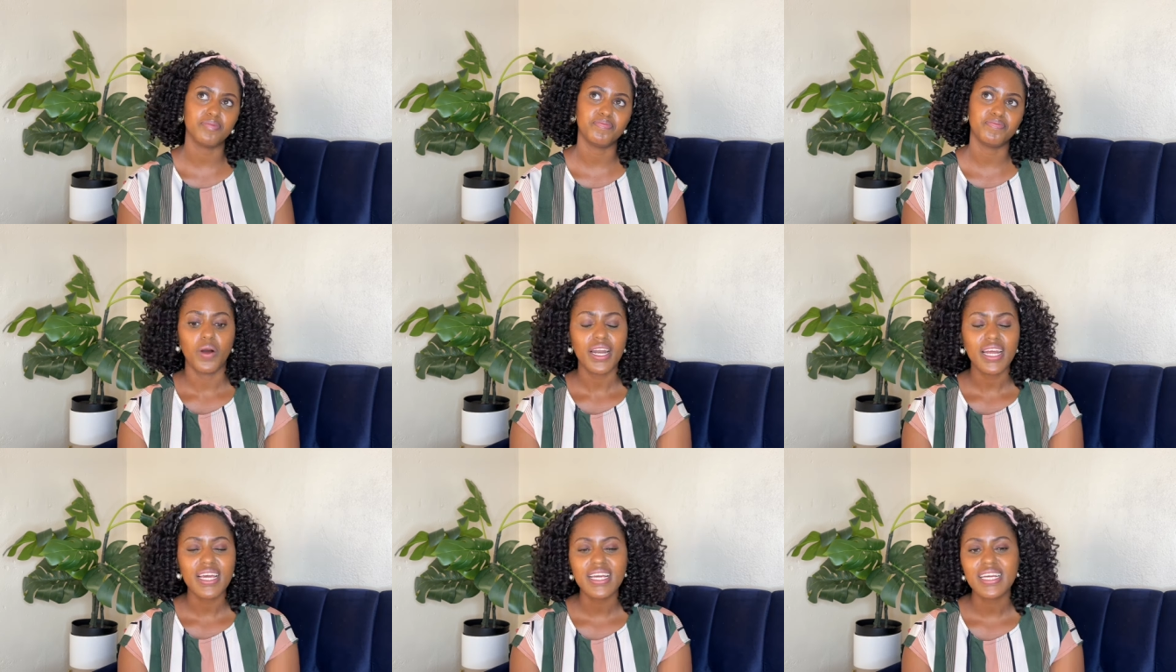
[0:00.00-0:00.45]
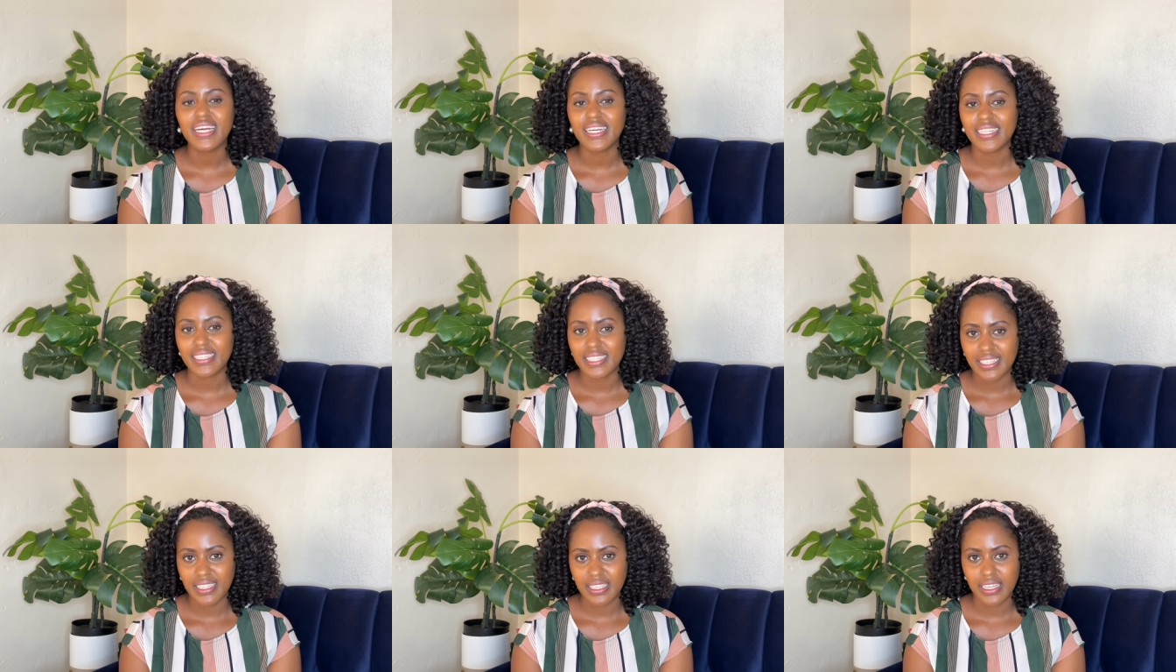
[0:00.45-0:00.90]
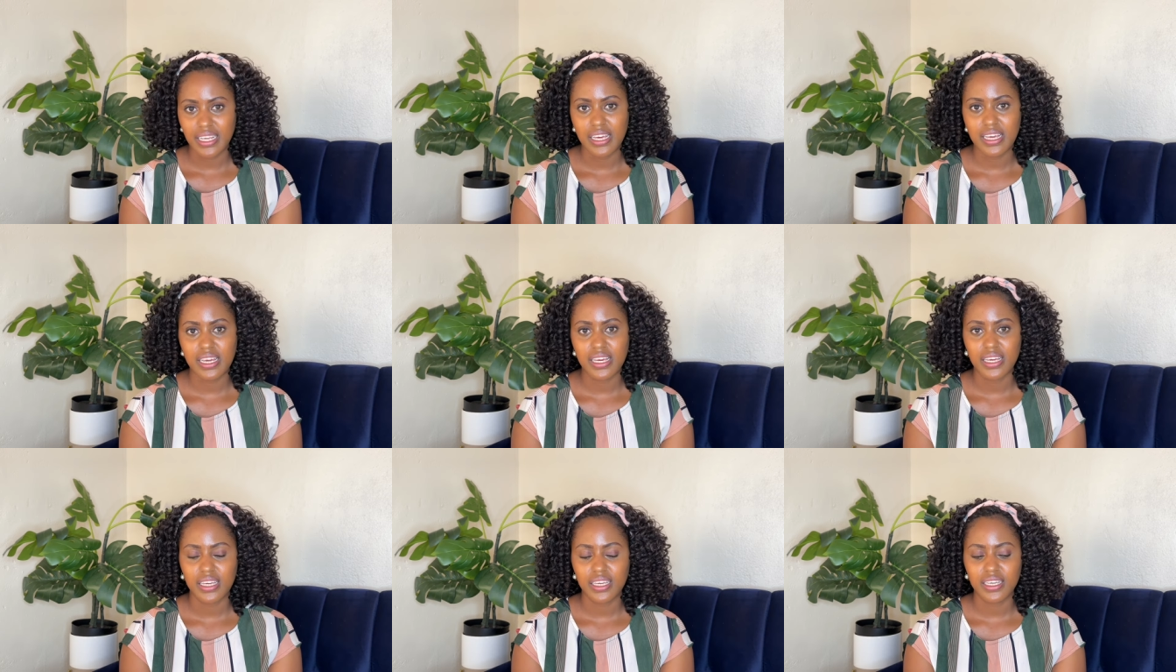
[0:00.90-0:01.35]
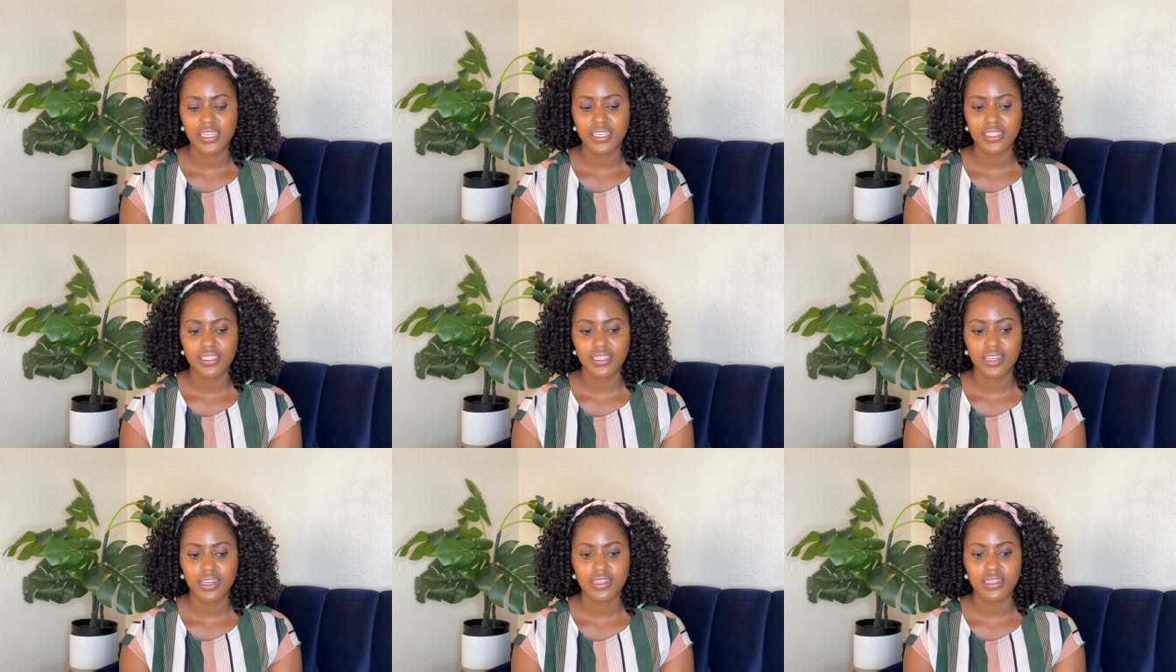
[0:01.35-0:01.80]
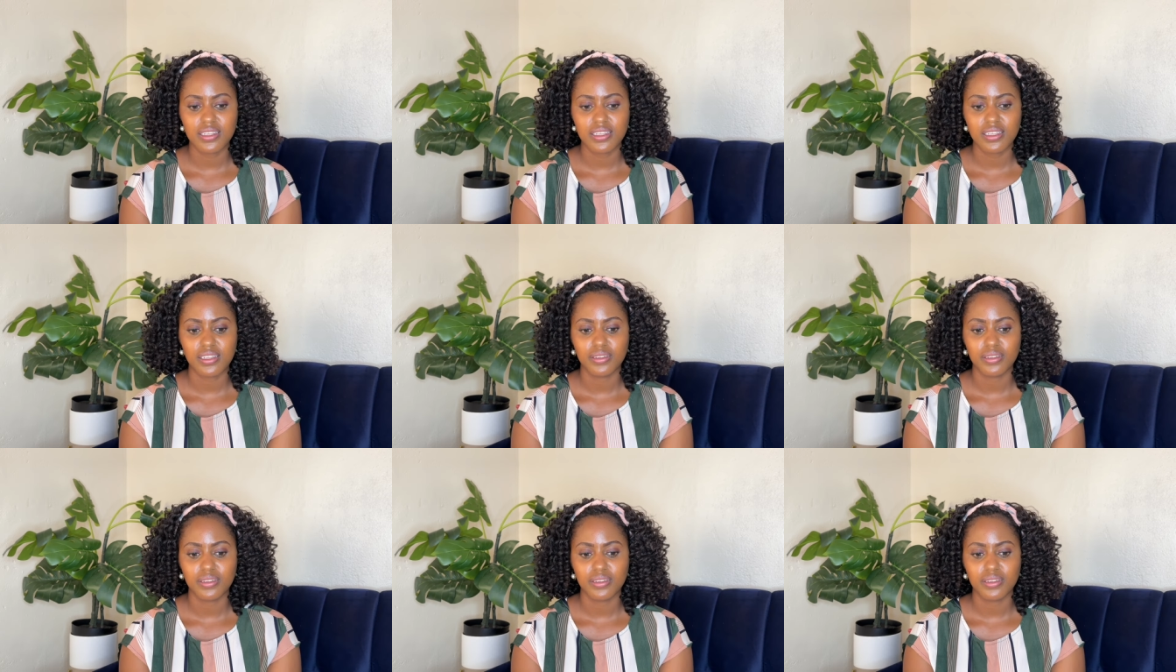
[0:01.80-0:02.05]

What I can say is that